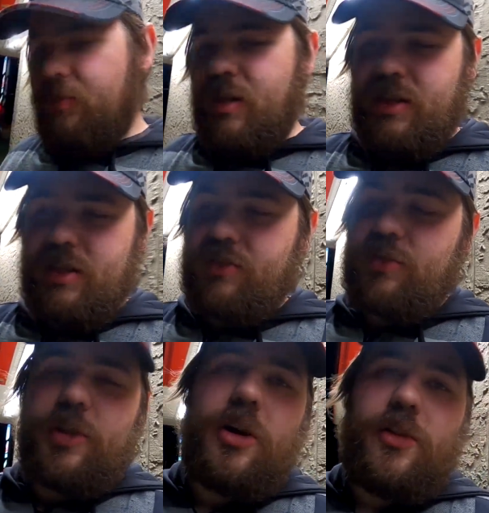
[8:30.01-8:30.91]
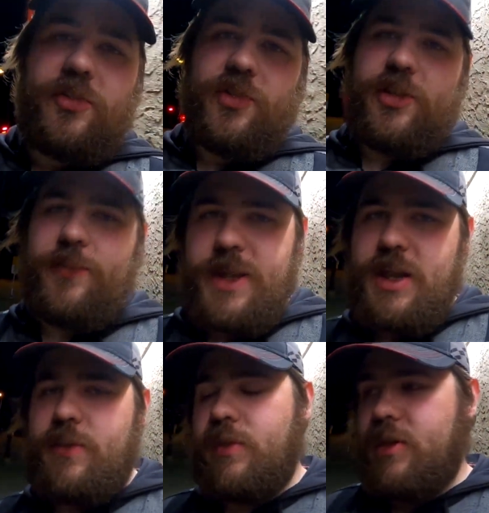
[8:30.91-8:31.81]
then he's going to haul the trailer
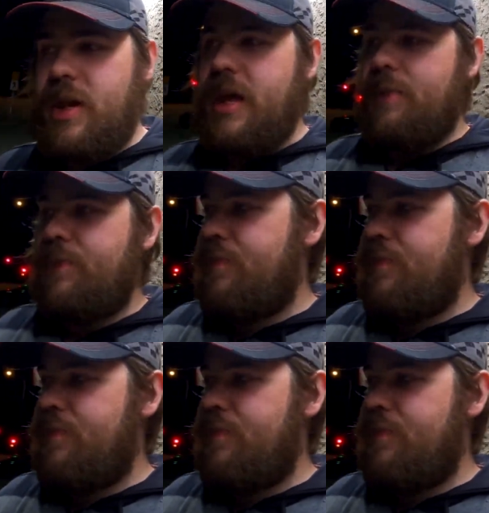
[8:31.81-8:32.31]
back. We're going to head